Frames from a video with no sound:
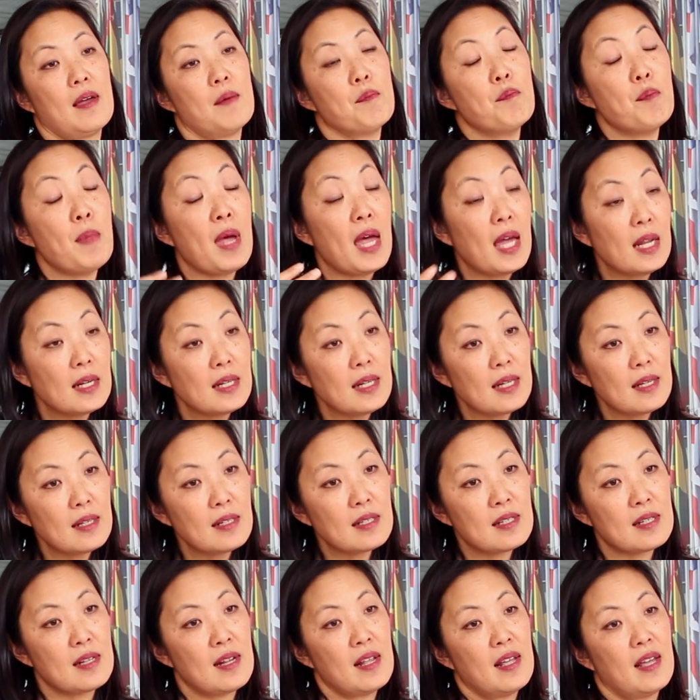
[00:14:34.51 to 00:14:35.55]

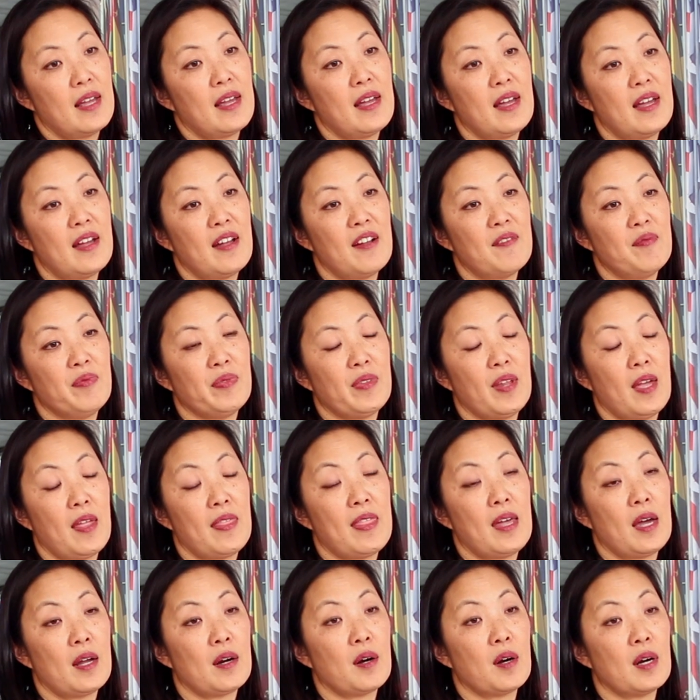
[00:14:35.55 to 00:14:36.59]
mandates
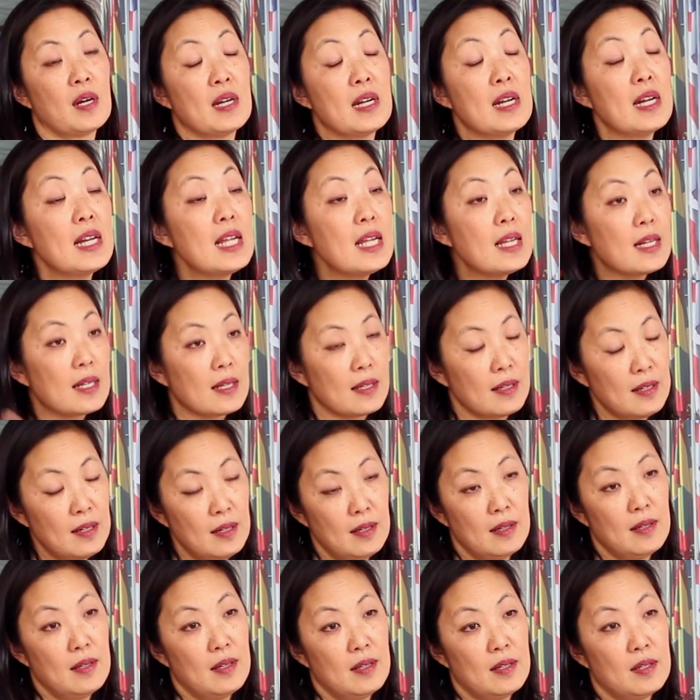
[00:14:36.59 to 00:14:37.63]
that are needed